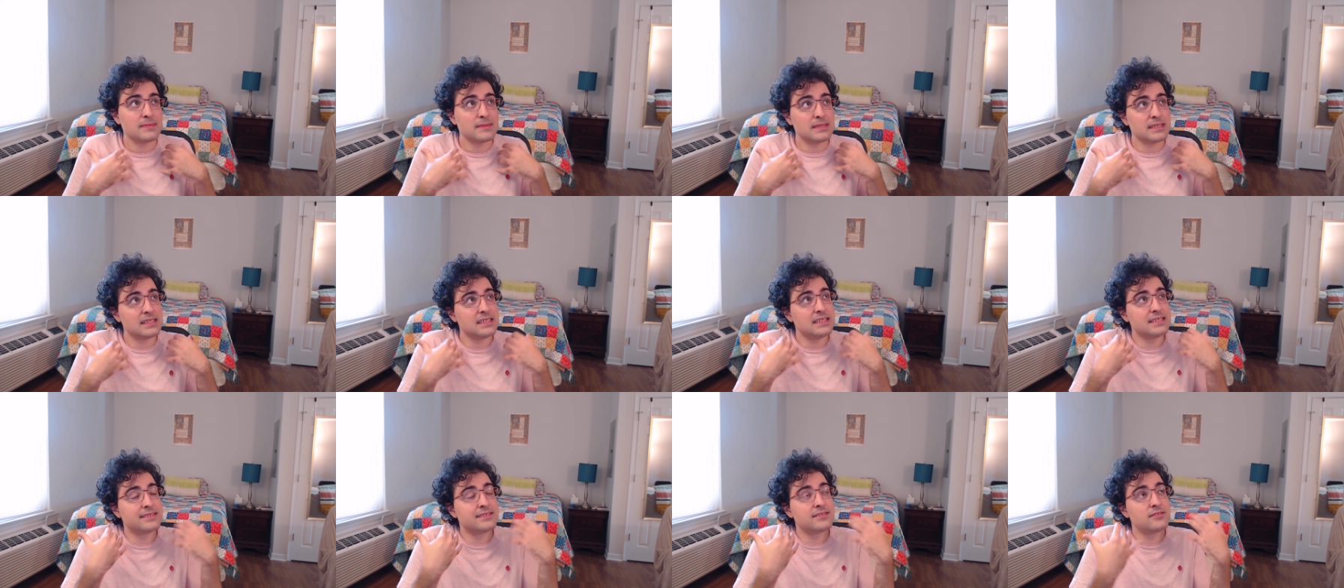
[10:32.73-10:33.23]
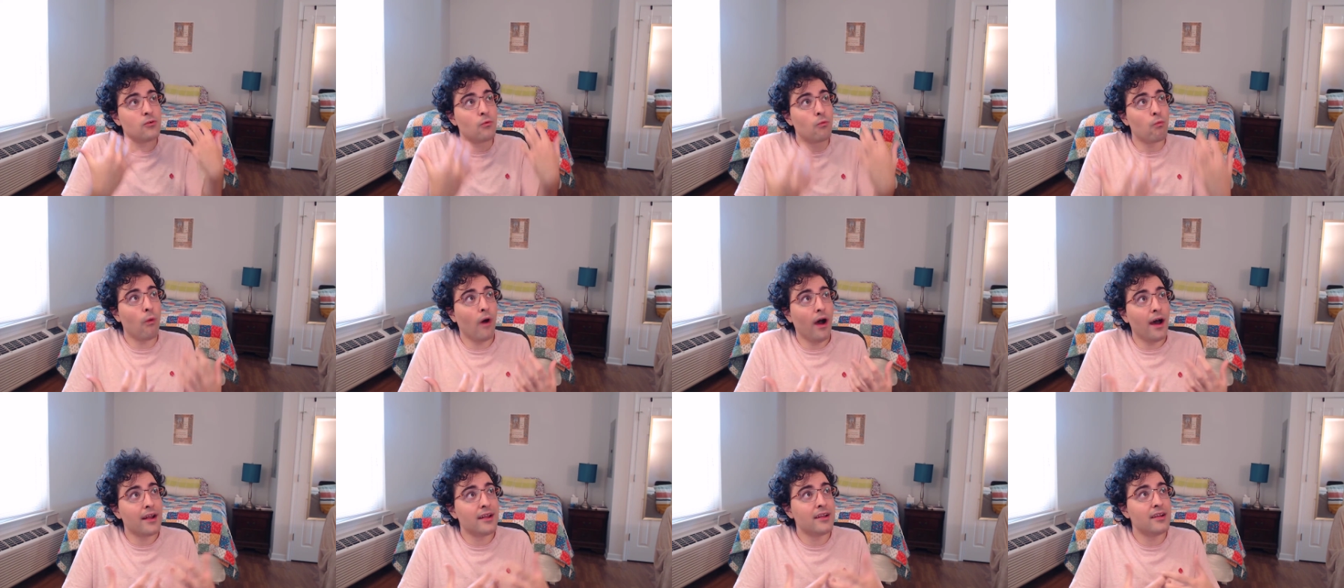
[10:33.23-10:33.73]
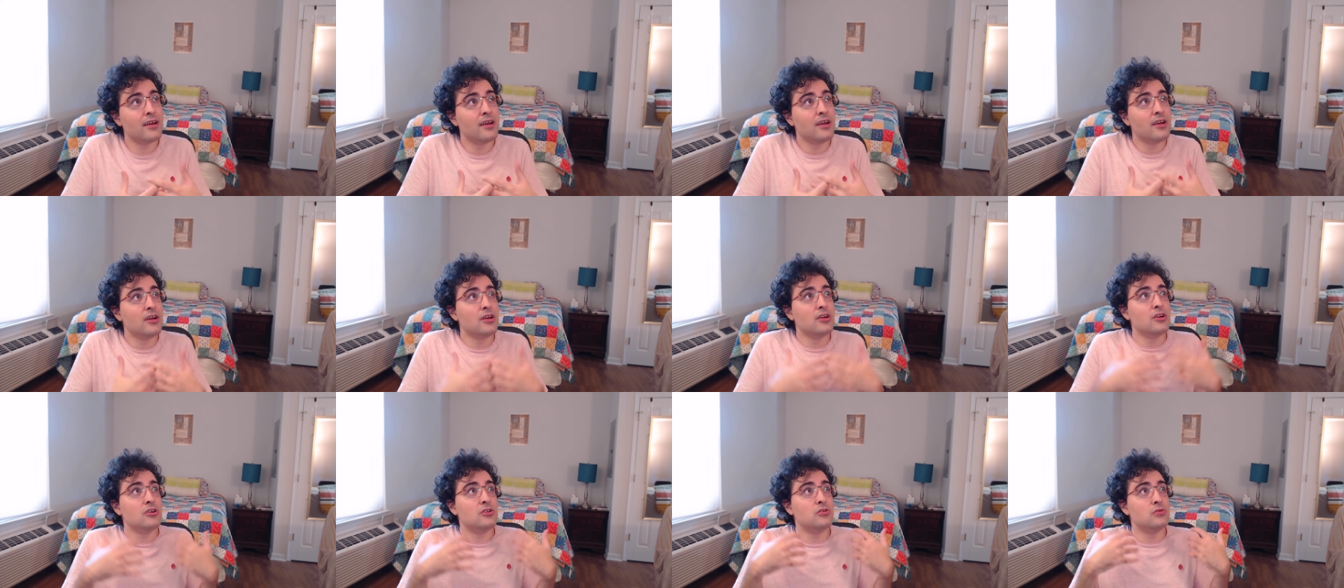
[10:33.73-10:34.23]
is the one
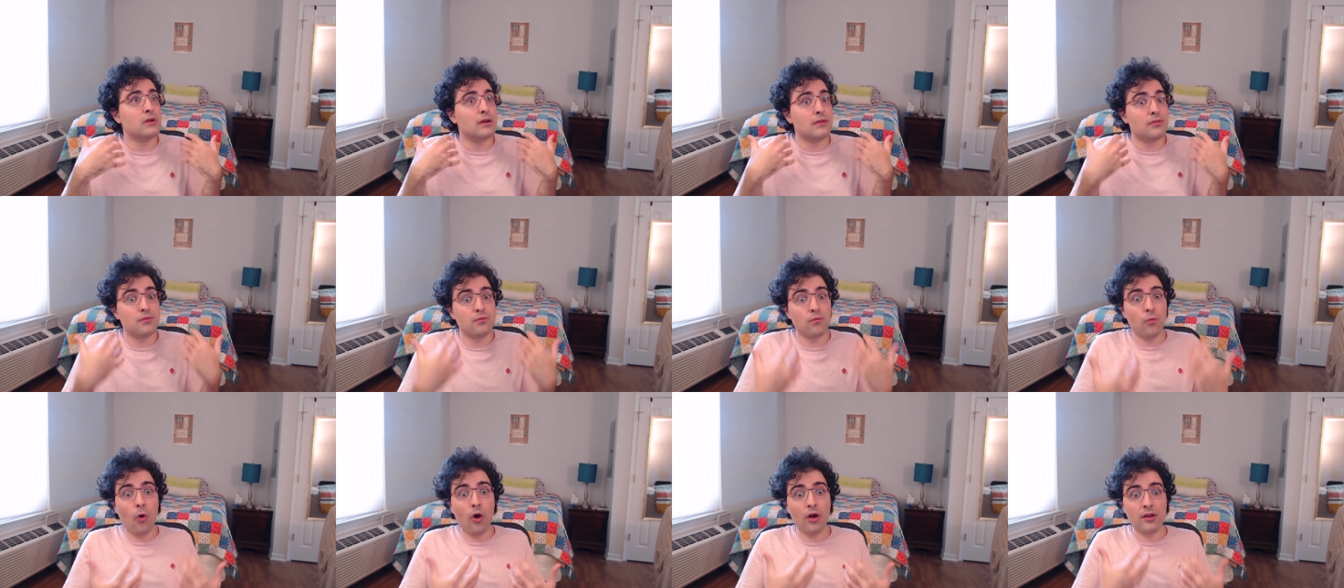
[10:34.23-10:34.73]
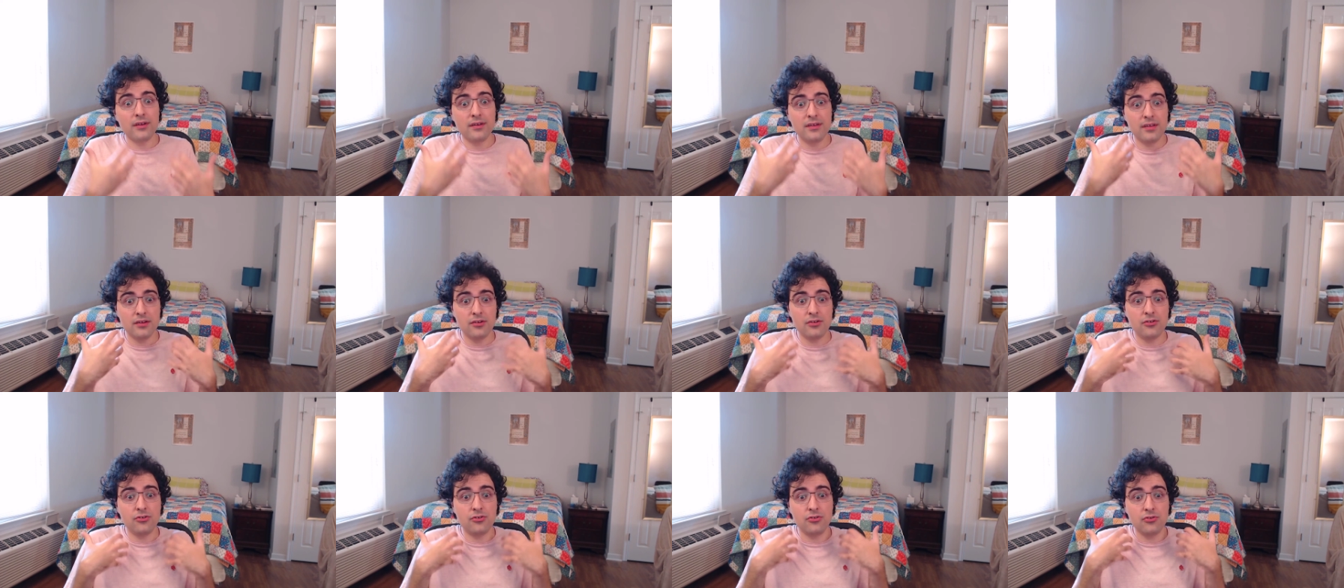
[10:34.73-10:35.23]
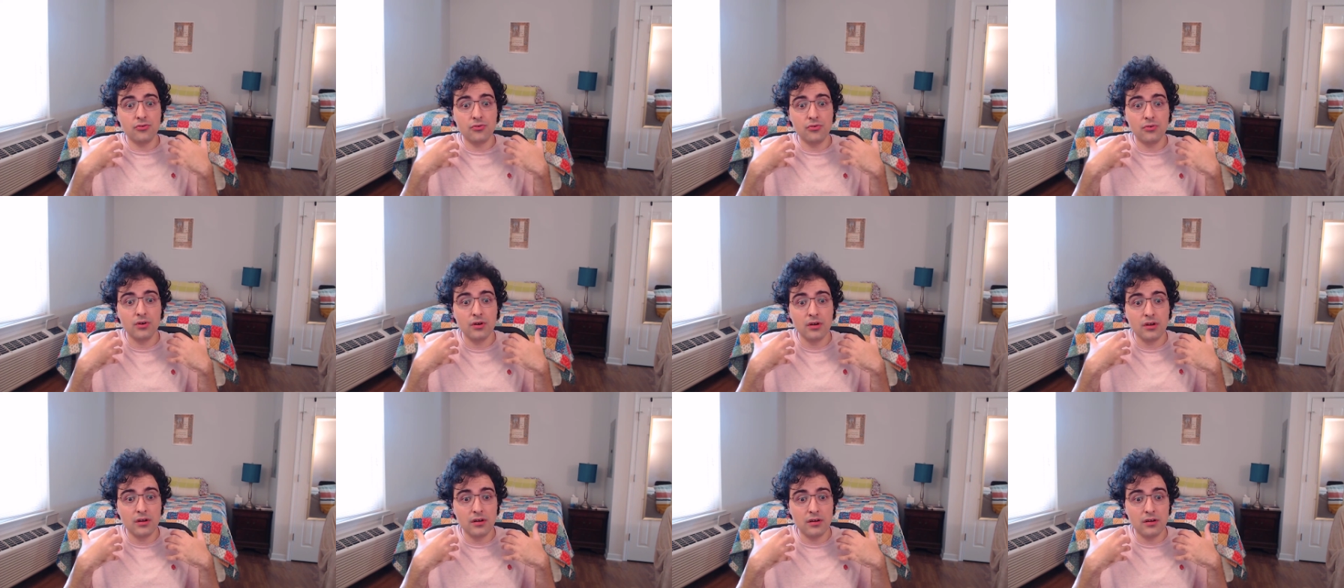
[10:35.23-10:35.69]
who has wanted to